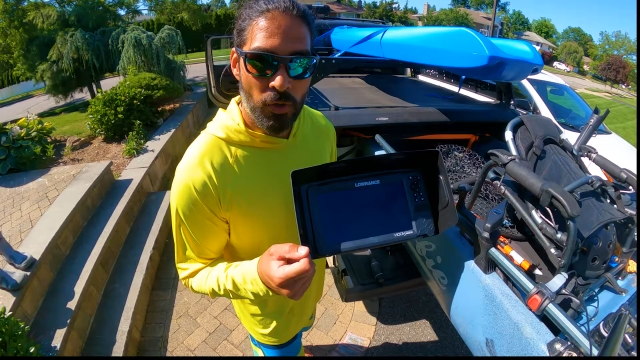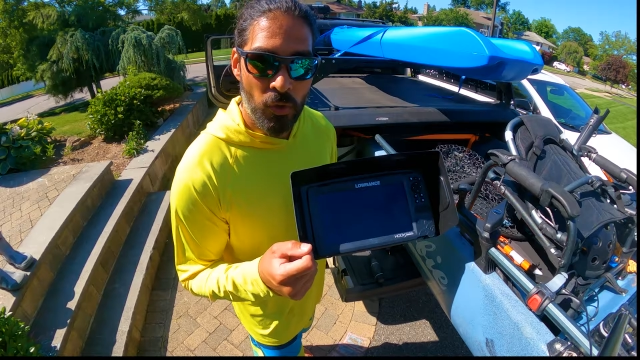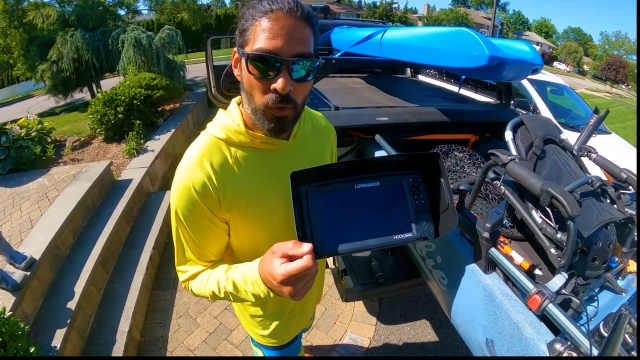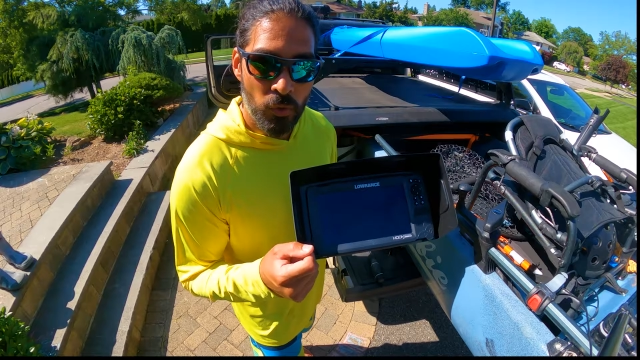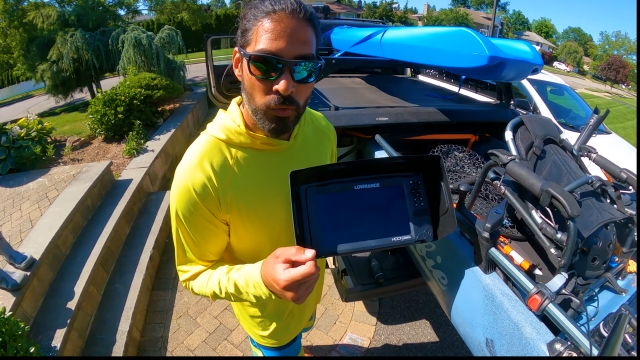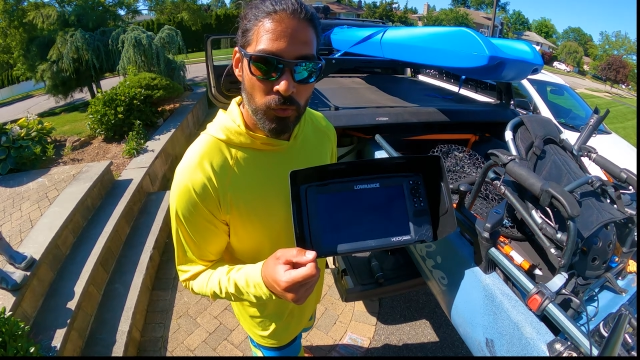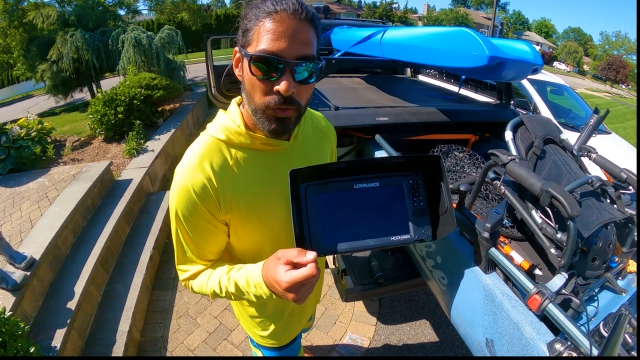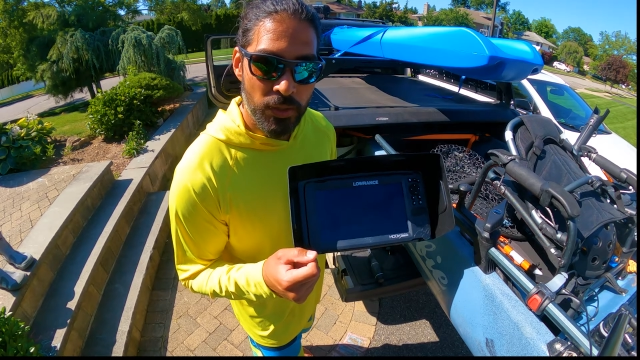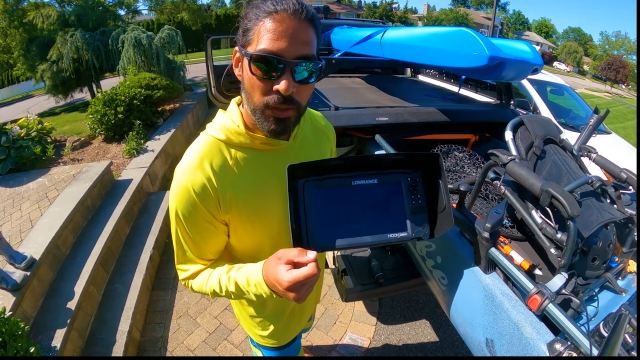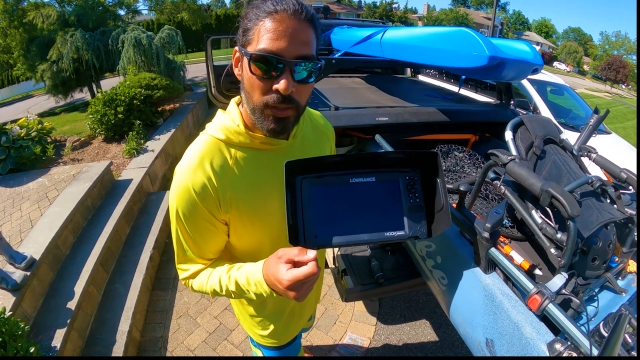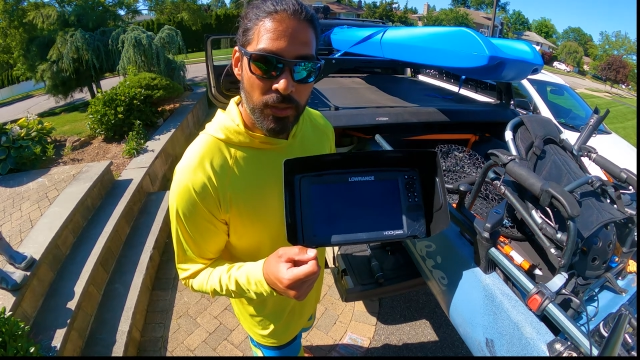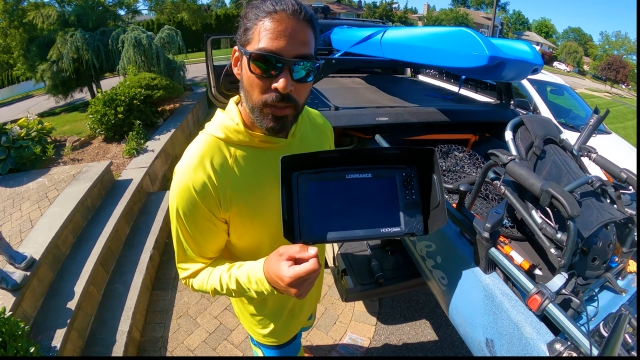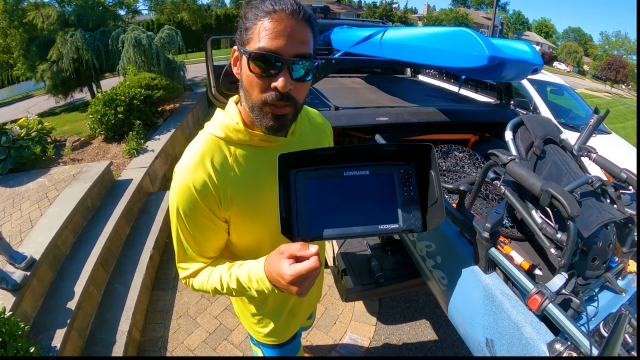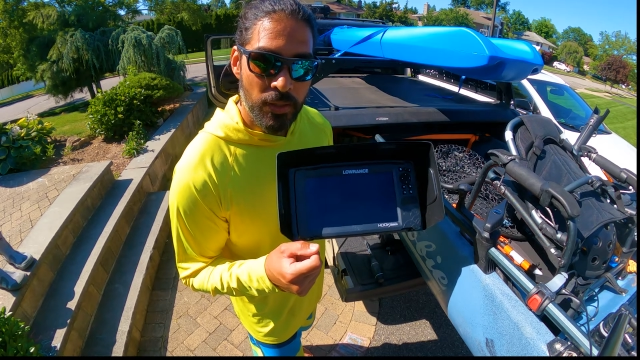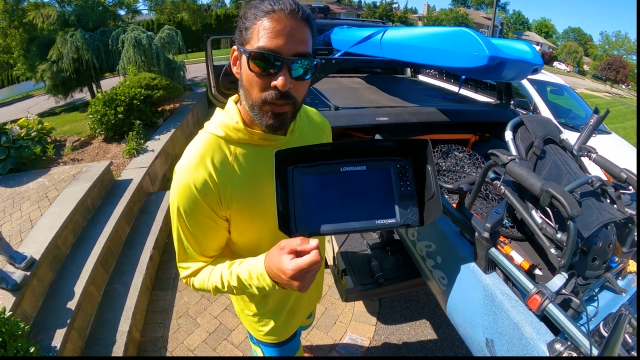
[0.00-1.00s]
hold
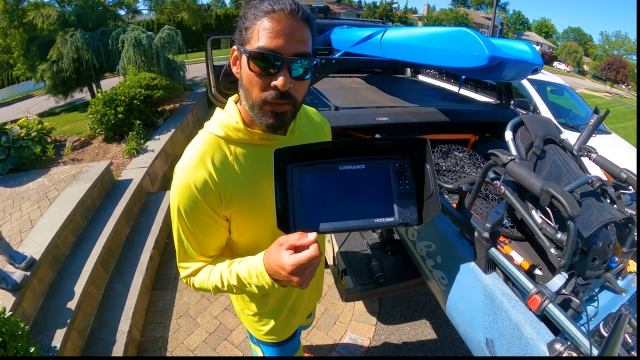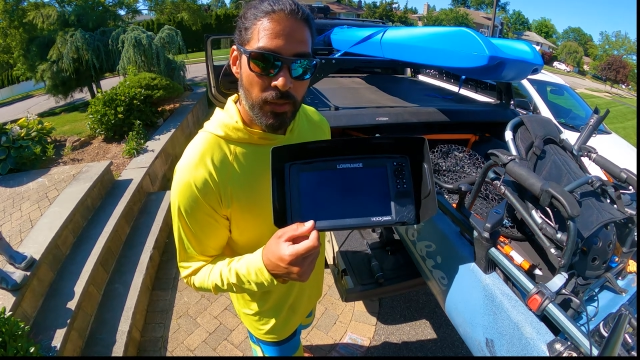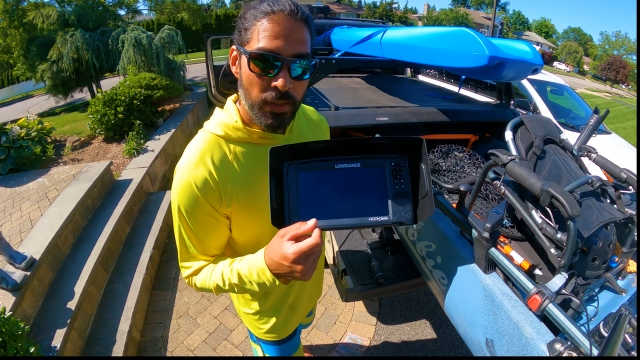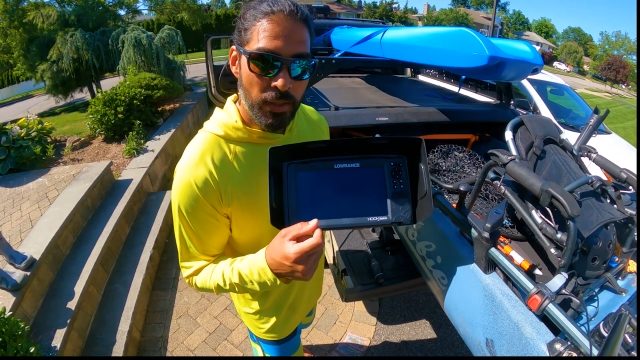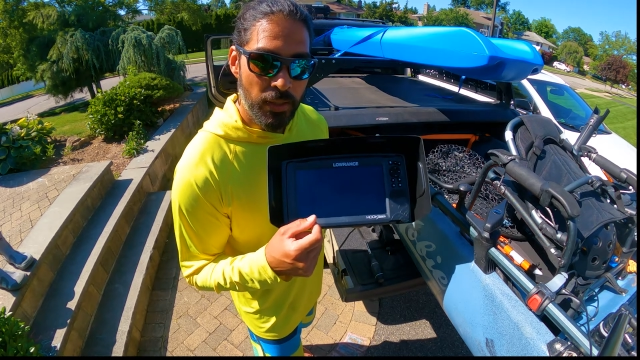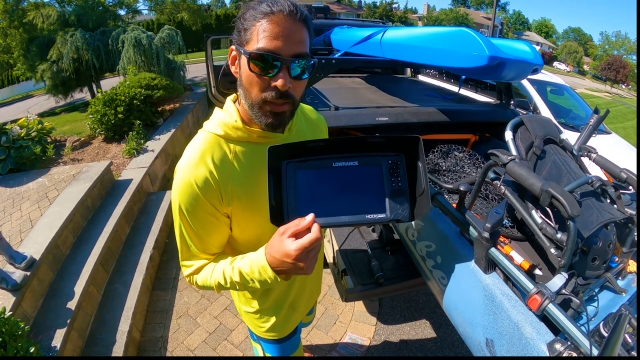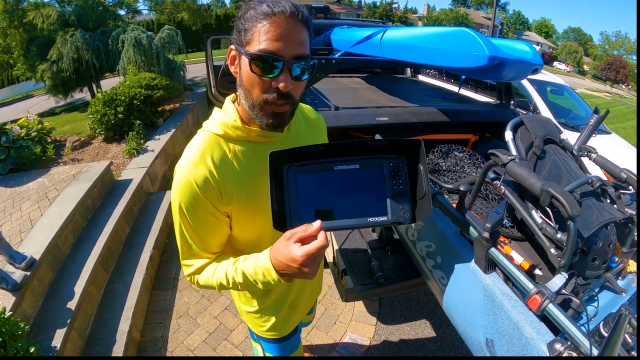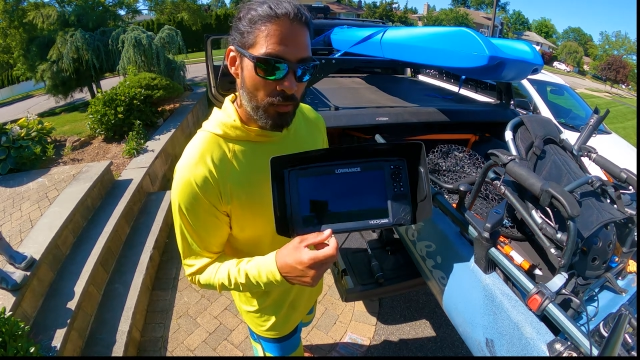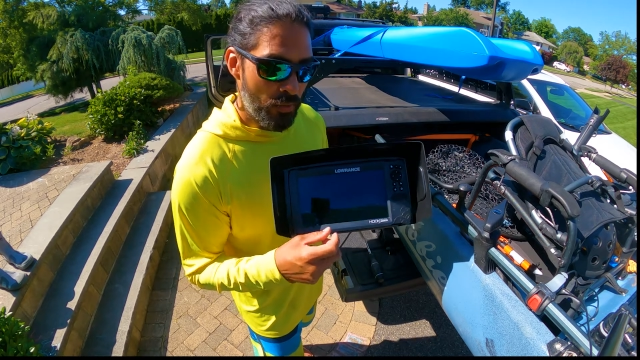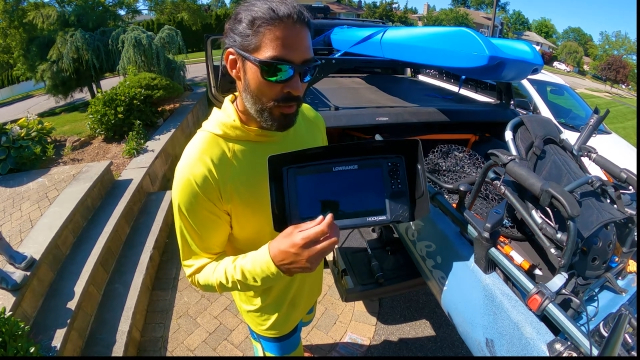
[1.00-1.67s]
the